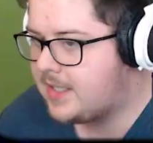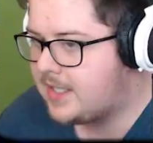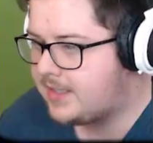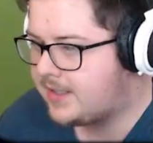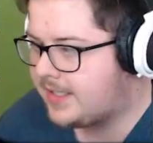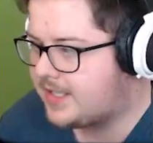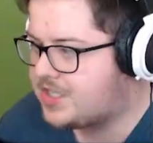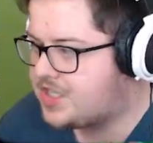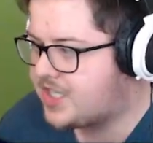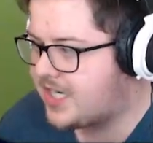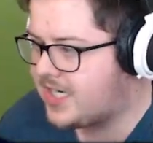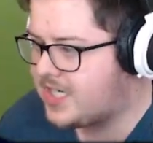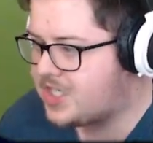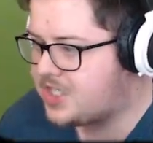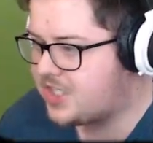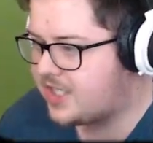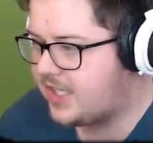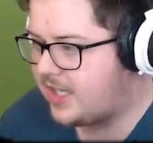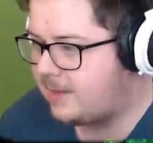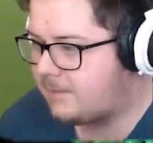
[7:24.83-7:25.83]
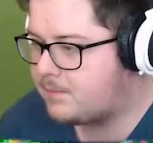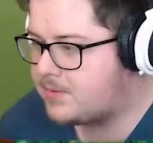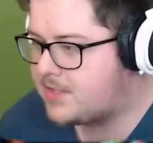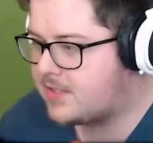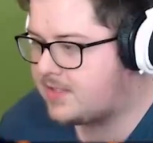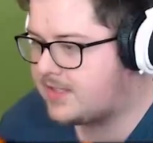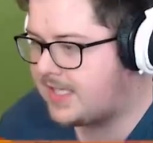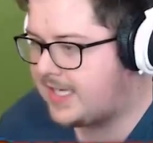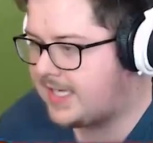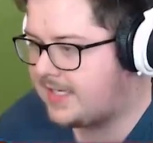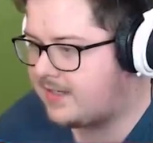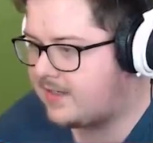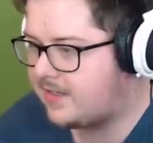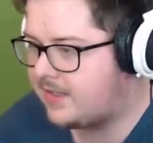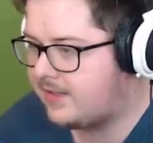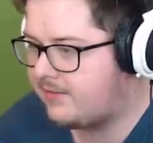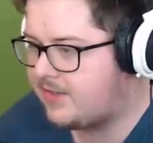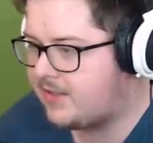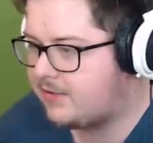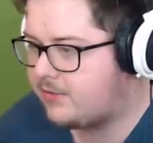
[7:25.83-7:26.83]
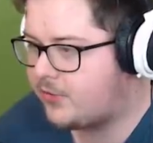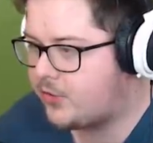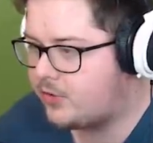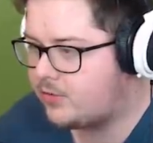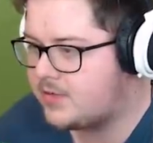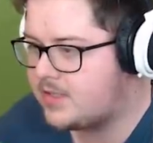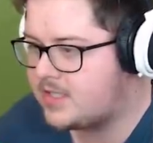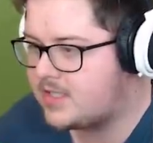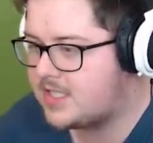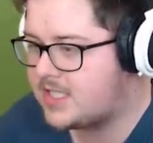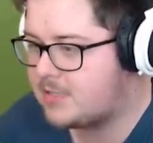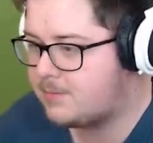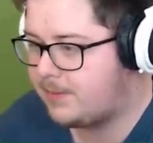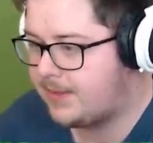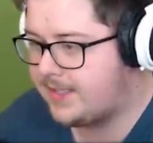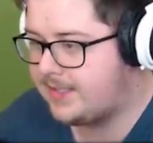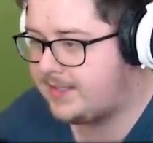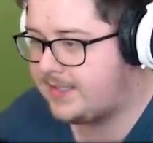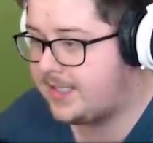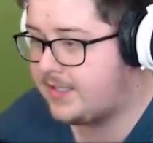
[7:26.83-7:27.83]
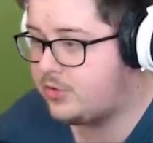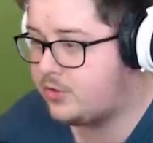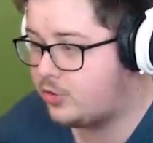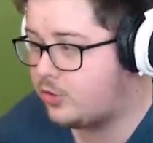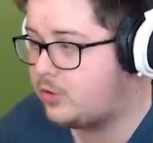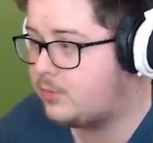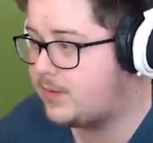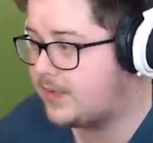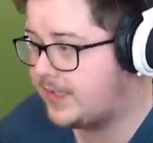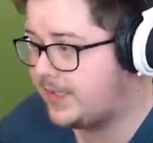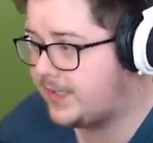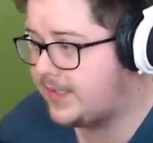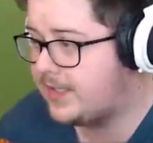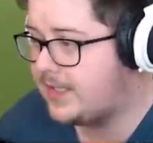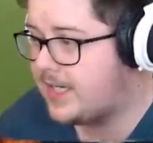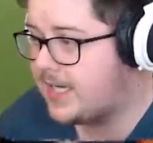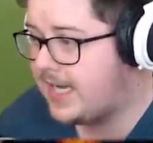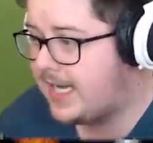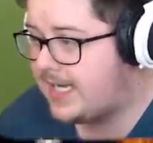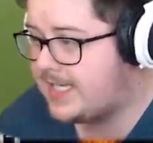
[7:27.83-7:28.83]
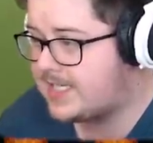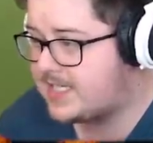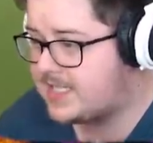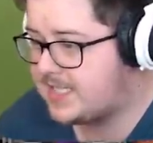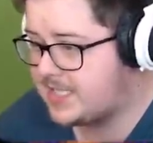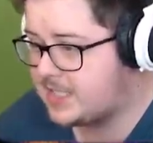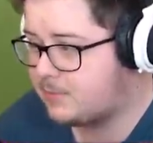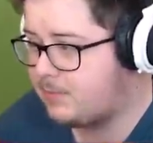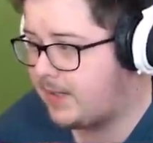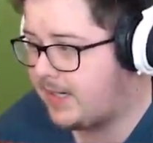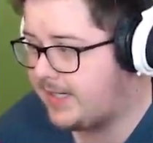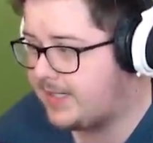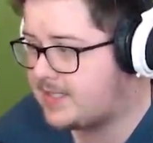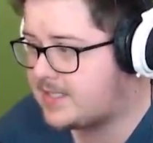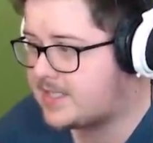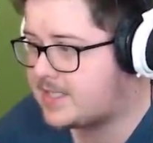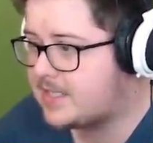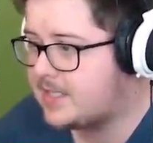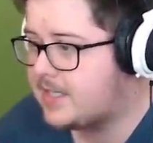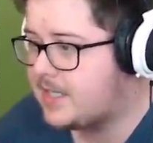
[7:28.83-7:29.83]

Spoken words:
they changed it up so that if you fall into this pit that normally has these spikes,